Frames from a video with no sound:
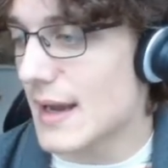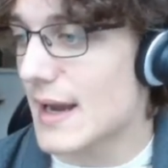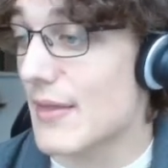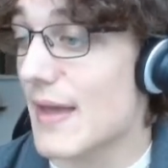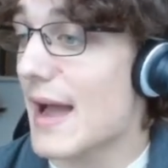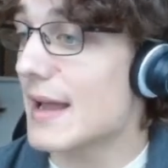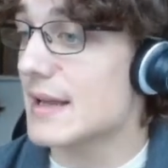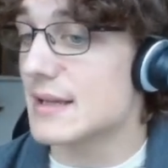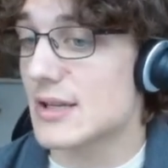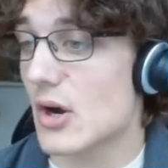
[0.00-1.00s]
And that
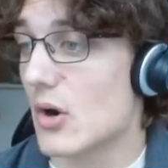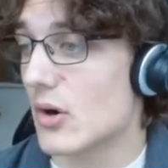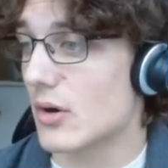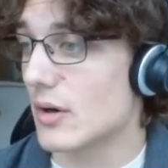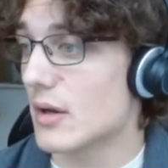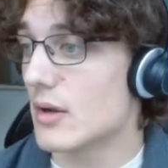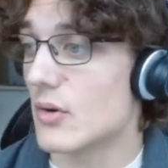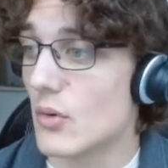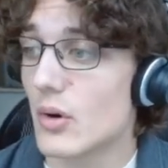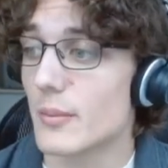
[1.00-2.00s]
is our
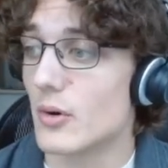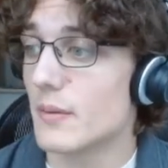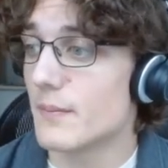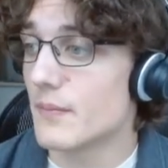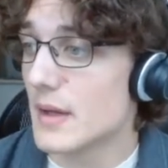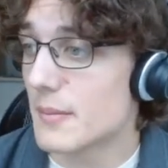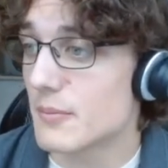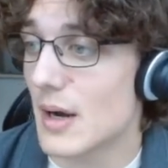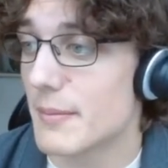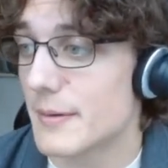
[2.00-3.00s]
normal
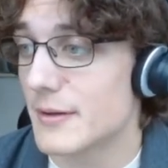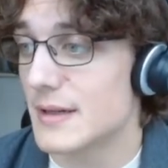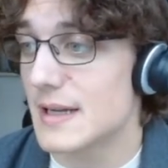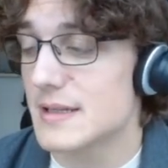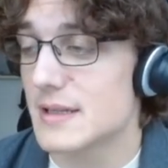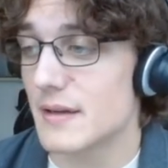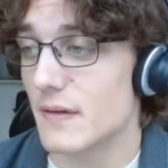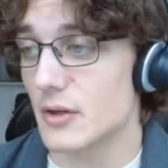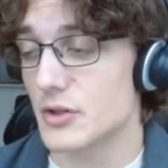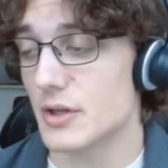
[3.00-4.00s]
probability density
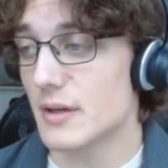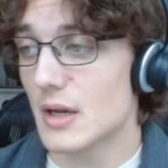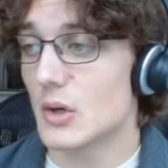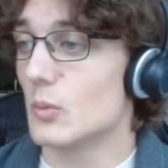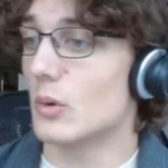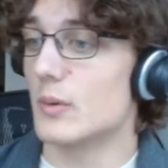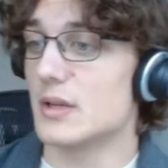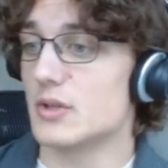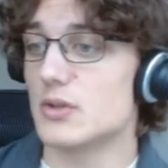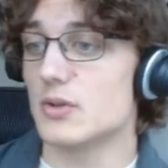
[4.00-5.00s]
function where
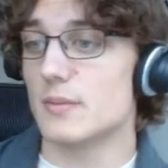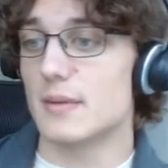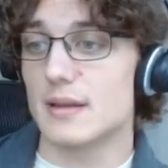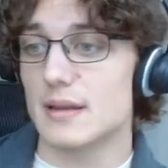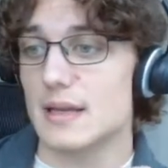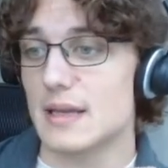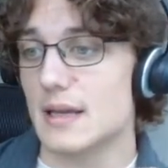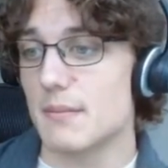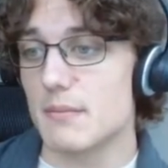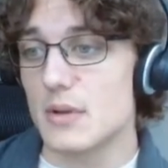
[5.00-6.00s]
we assume
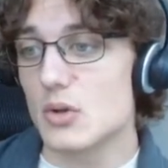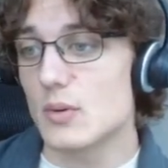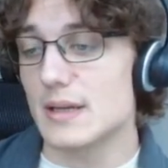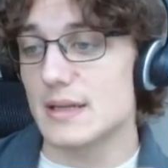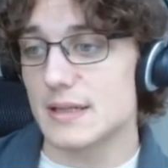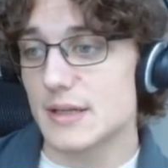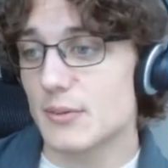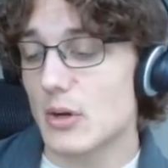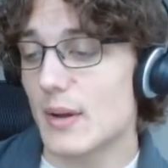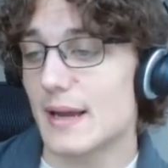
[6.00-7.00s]
the mu is
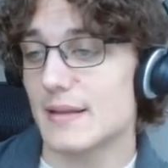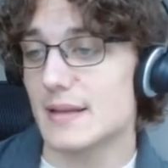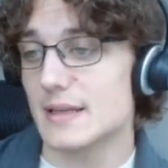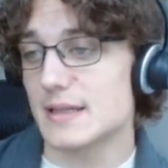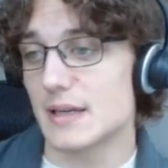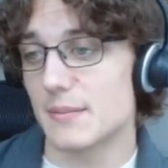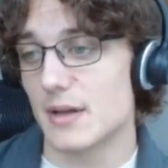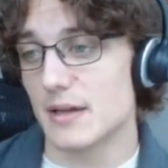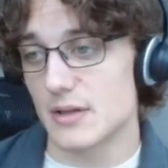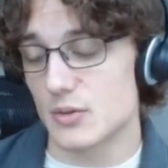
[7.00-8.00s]
0 and the sigma
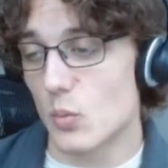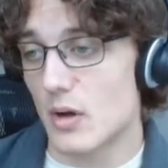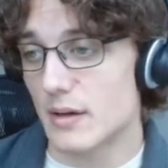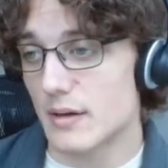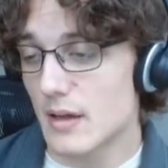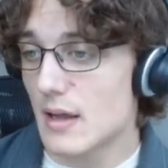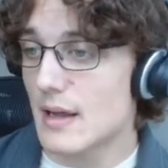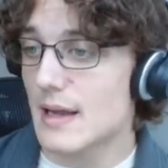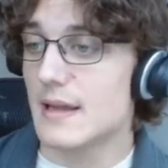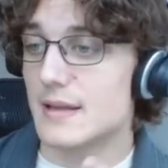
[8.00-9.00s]
is 1.
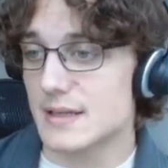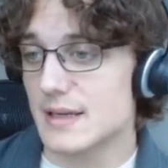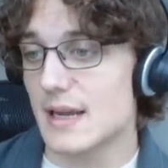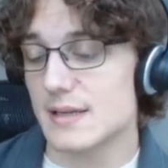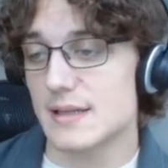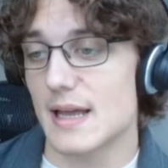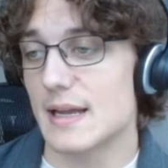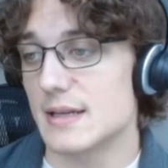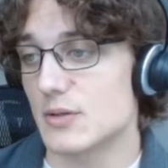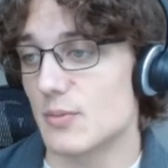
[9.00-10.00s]
In this case,
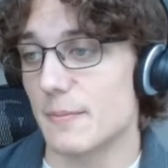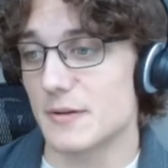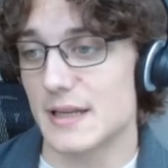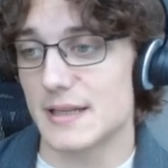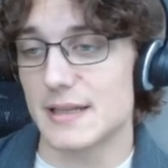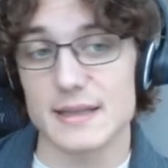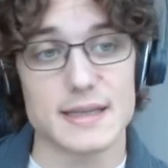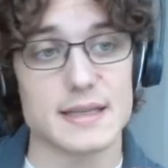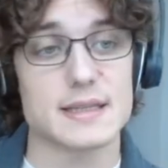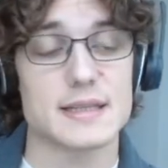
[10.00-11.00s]
that is representing
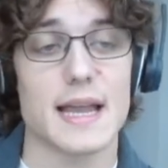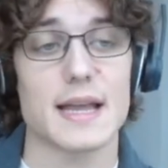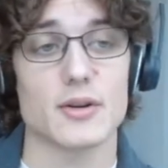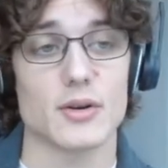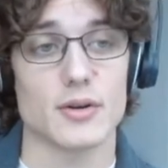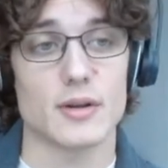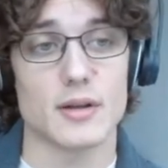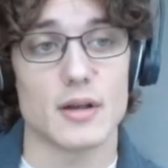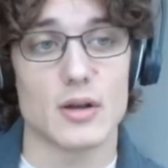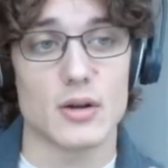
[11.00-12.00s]
the standard
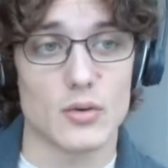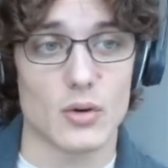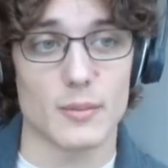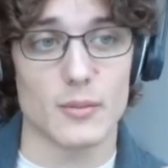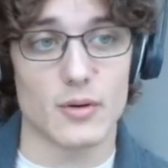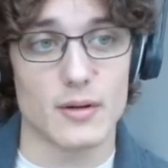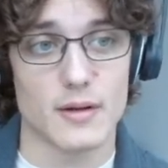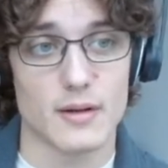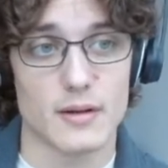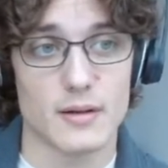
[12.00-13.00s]
normal
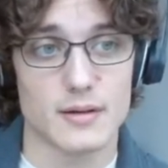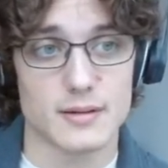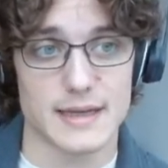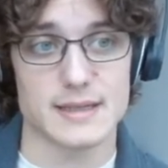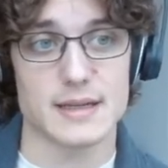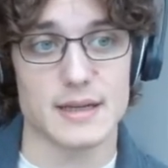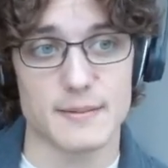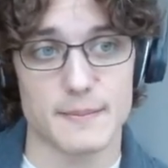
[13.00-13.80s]
density.